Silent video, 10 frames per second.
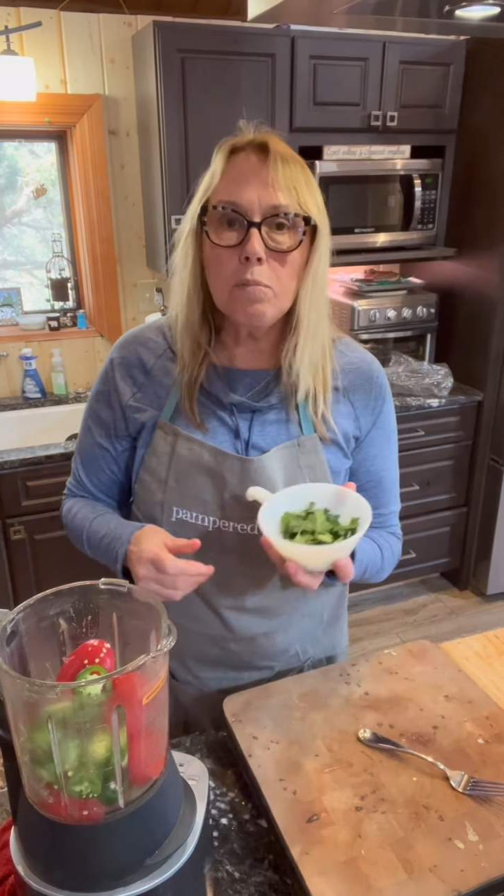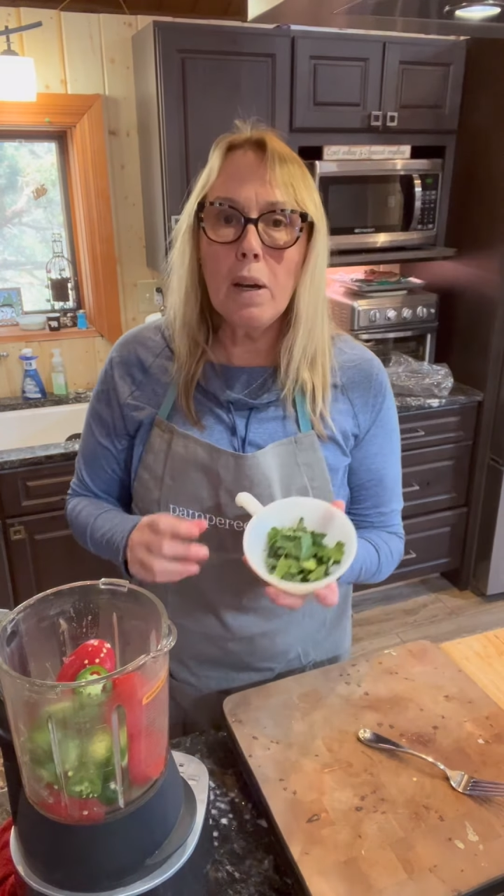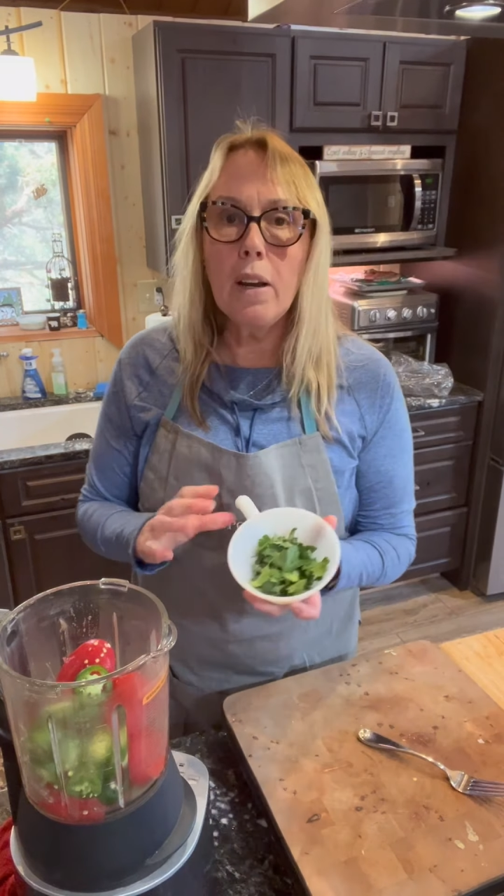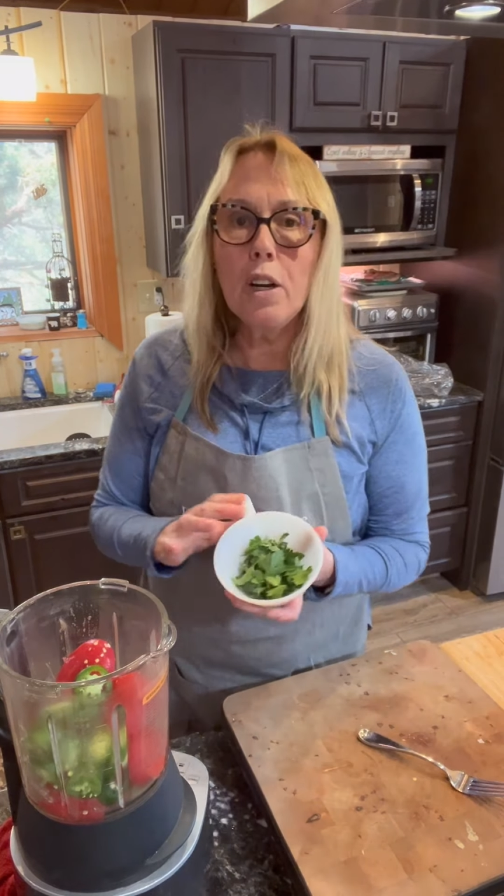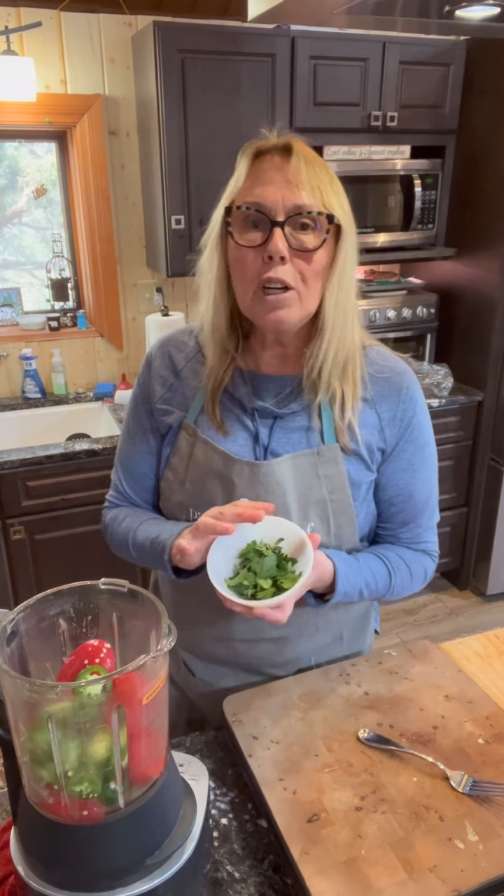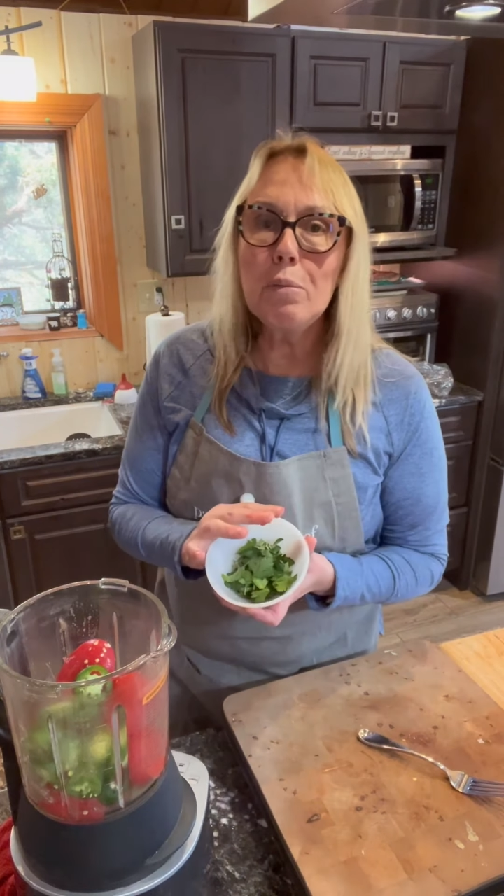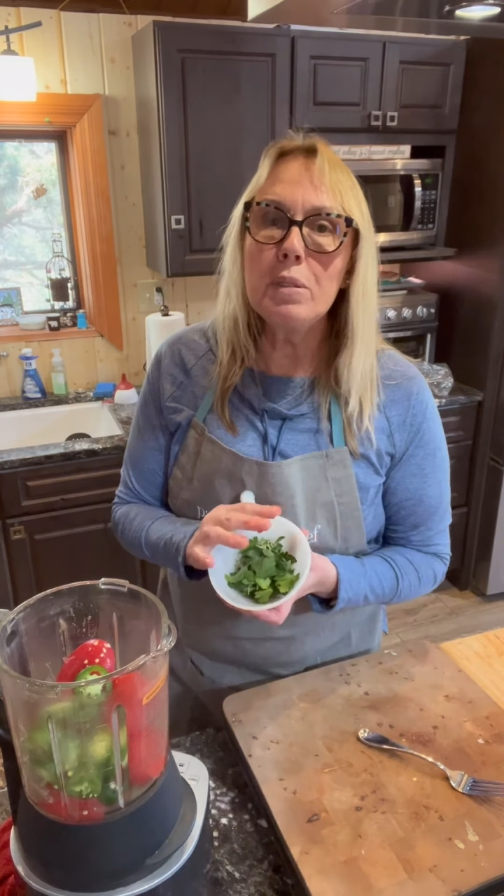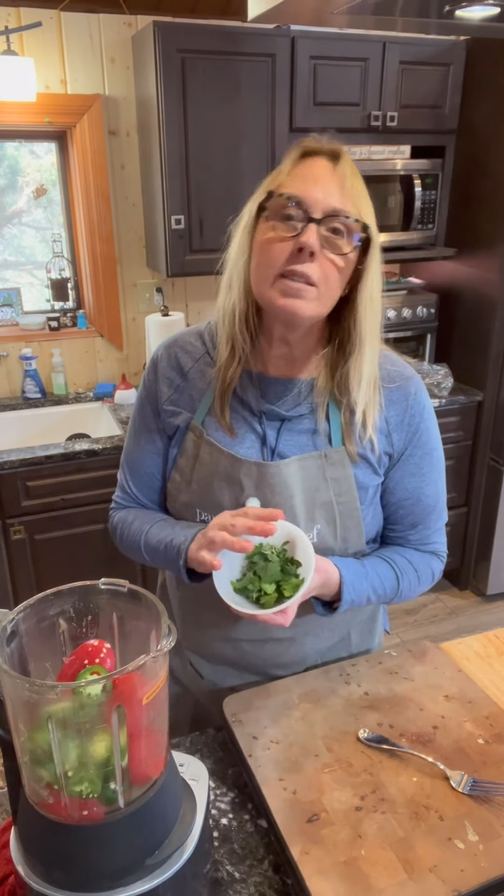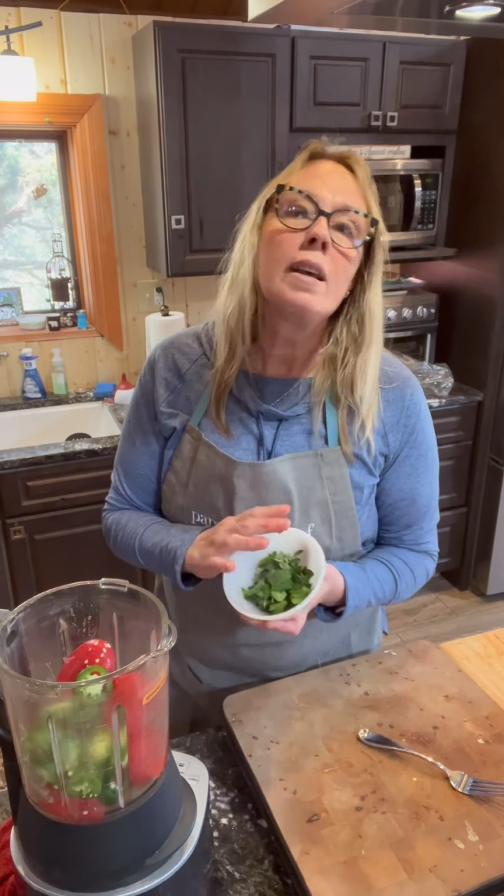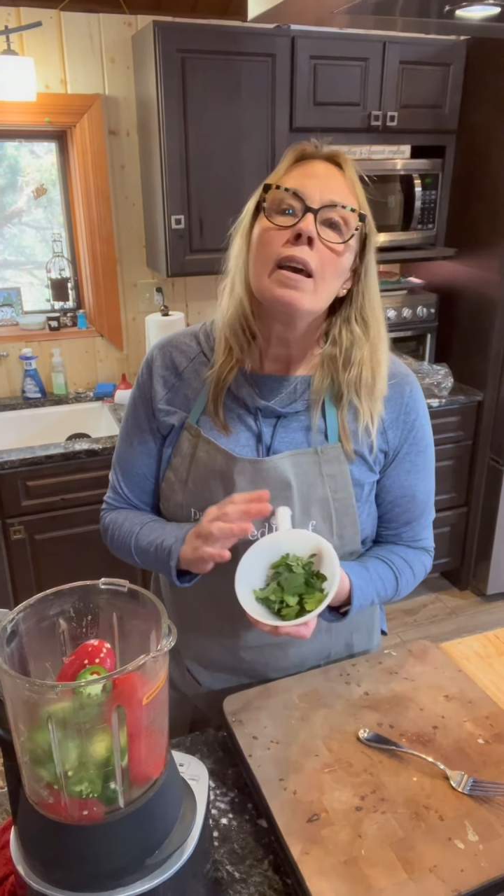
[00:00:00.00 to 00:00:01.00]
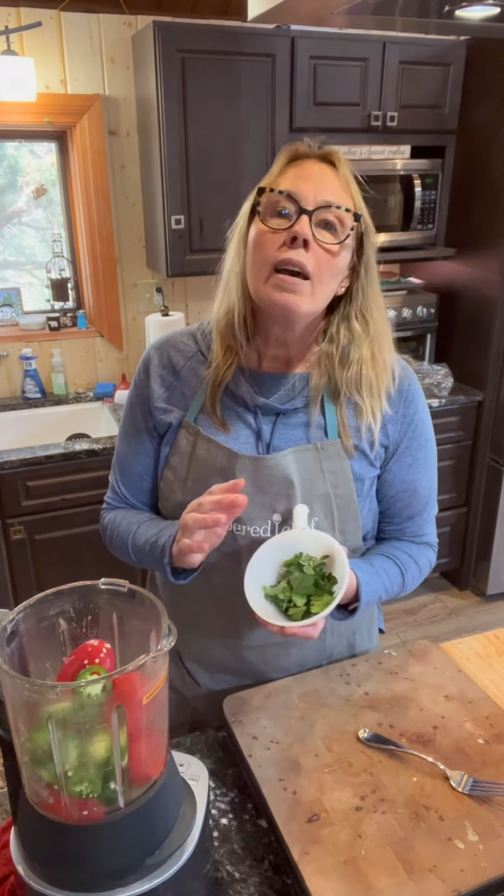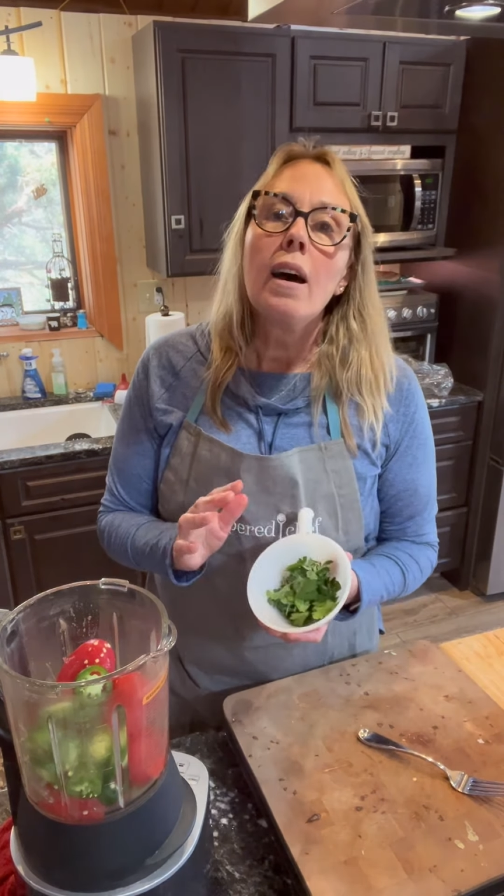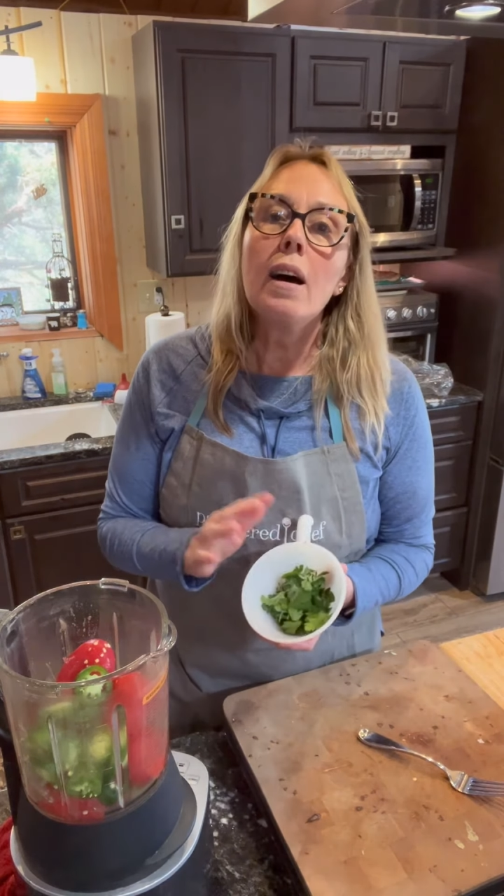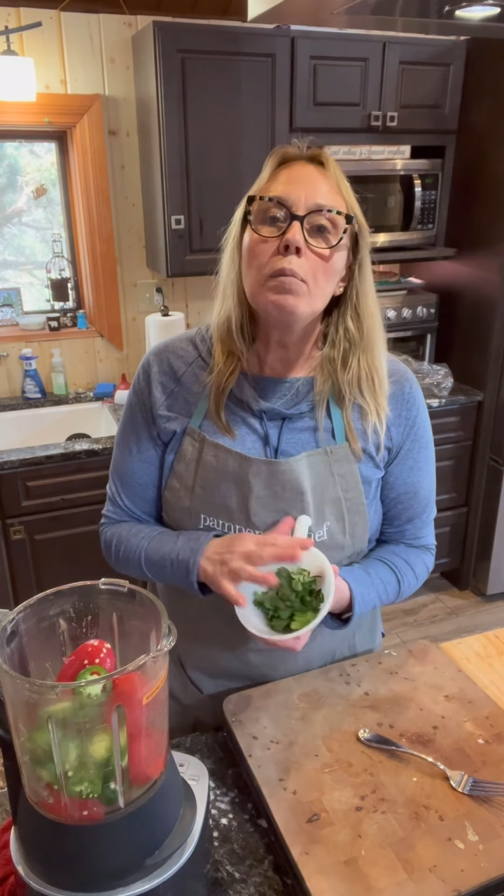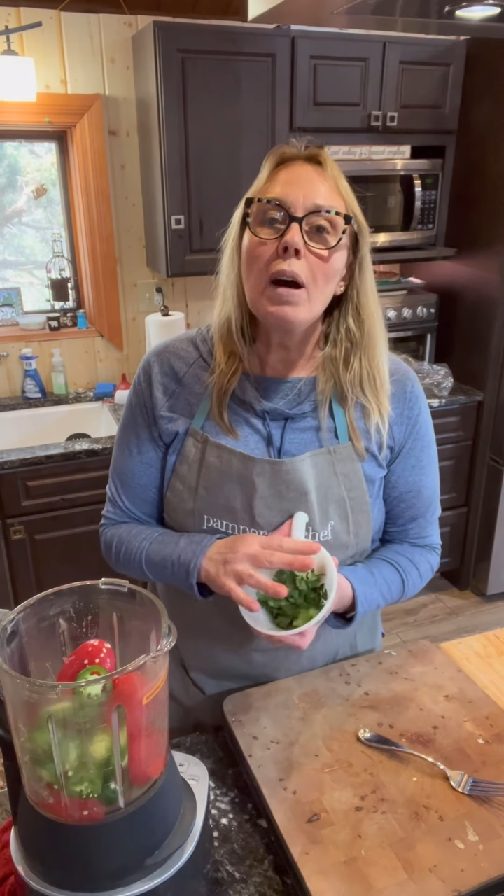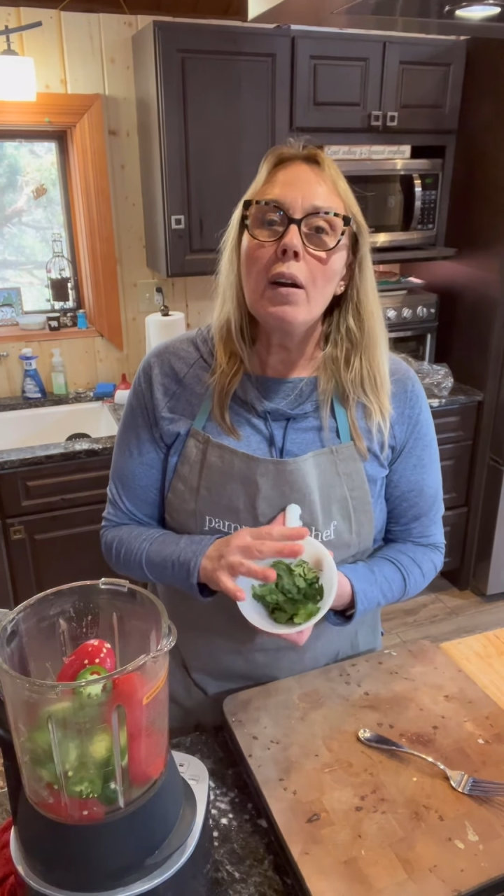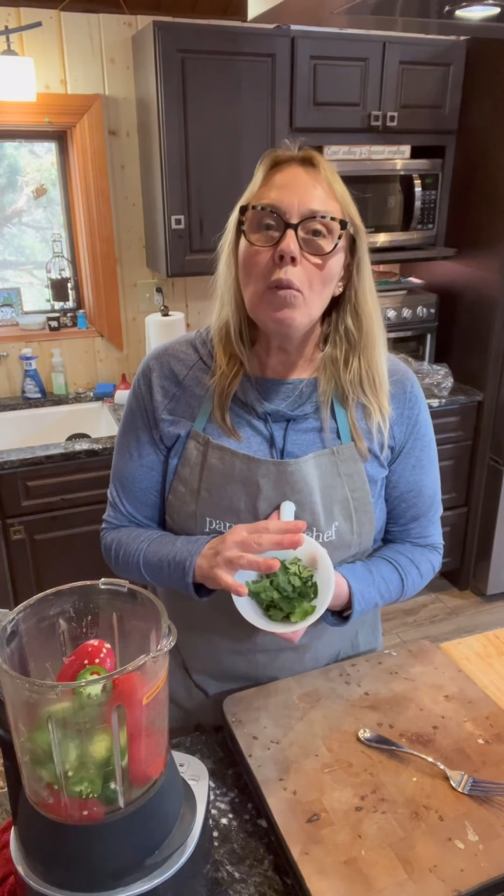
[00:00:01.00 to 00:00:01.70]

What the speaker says: my herbs. I